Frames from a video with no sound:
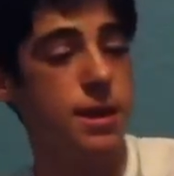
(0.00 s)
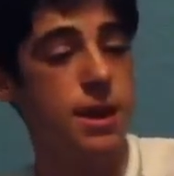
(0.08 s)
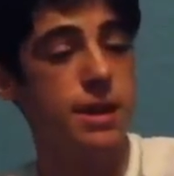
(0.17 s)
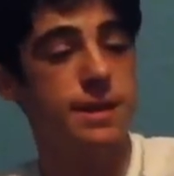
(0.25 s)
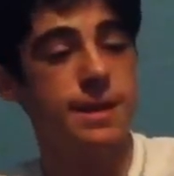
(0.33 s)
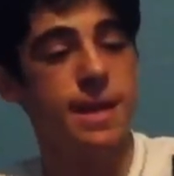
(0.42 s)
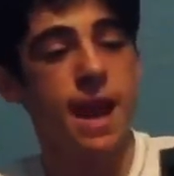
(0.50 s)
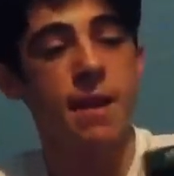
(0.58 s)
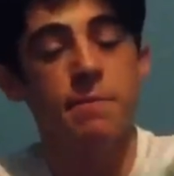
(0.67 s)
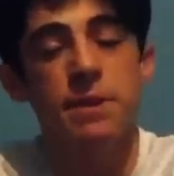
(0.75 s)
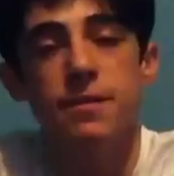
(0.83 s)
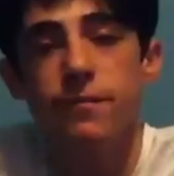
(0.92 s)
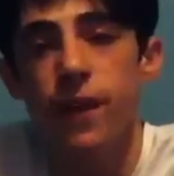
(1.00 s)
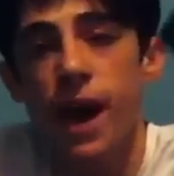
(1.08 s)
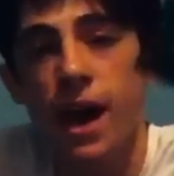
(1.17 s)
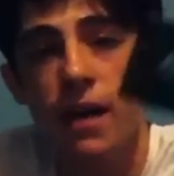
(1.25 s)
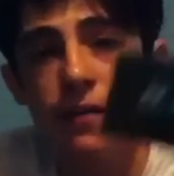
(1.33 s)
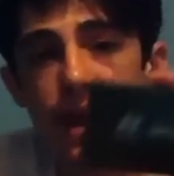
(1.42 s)
is the
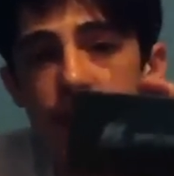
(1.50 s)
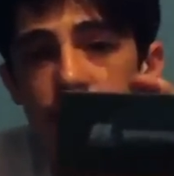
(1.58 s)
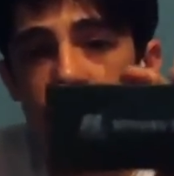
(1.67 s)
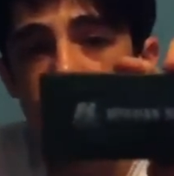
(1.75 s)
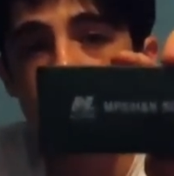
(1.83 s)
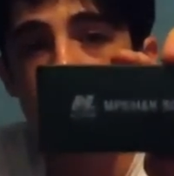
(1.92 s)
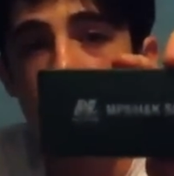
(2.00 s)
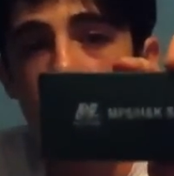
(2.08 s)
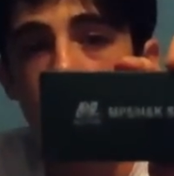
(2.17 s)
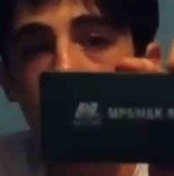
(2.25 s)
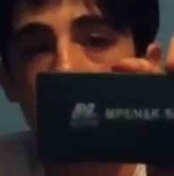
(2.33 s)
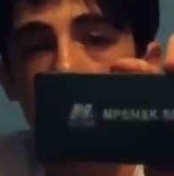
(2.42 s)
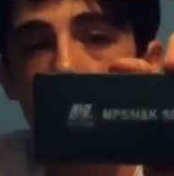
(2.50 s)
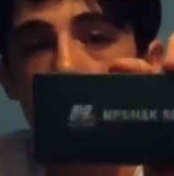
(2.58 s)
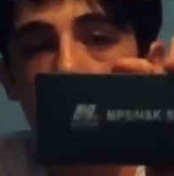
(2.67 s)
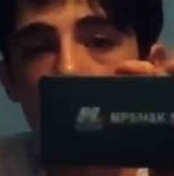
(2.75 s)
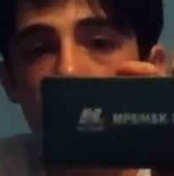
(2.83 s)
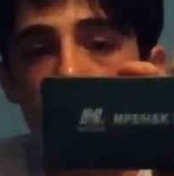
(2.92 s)
MP5 H&K low
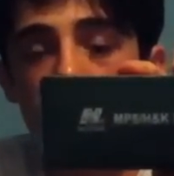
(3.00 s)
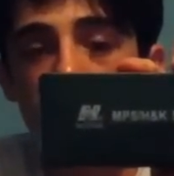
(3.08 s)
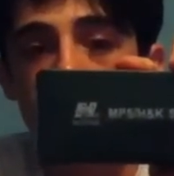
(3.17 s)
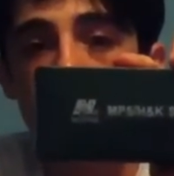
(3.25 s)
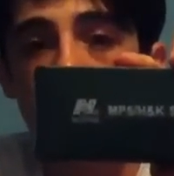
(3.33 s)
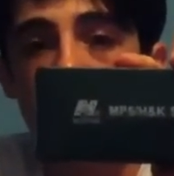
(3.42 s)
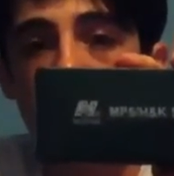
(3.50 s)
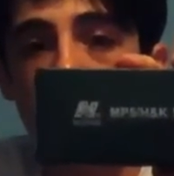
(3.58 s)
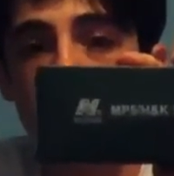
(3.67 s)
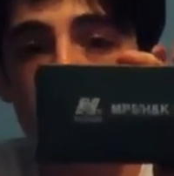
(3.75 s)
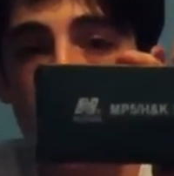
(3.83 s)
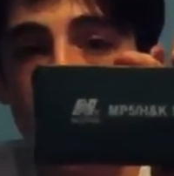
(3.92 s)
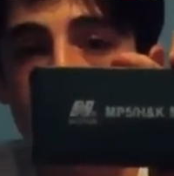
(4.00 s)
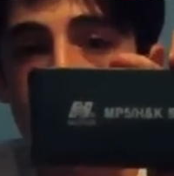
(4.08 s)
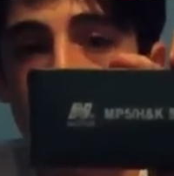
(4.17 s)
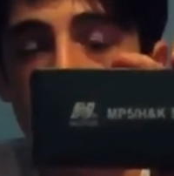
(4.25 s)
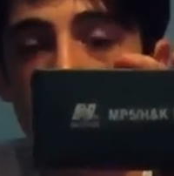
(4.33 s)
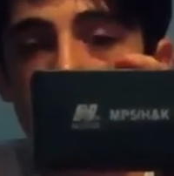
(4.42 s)
profile scope mount
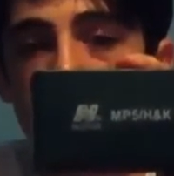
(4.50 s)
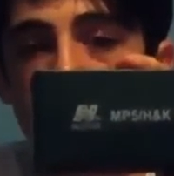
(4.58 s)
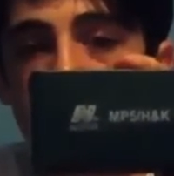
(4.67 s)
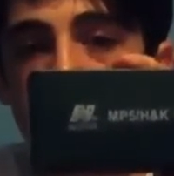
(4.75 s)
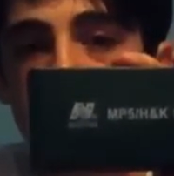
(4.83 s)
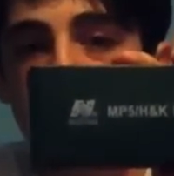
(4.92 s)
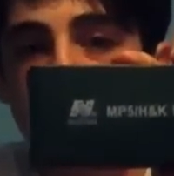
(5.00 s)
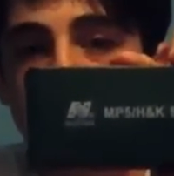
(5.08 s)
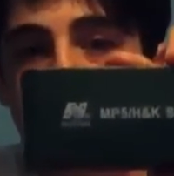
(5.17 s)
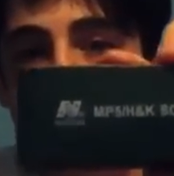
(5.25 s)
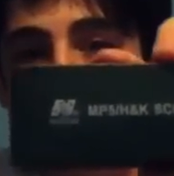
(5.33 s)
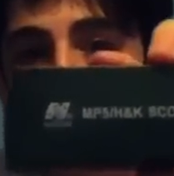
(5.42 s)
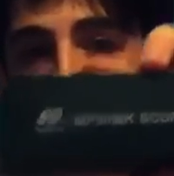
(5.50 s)
crafted cleverly by NC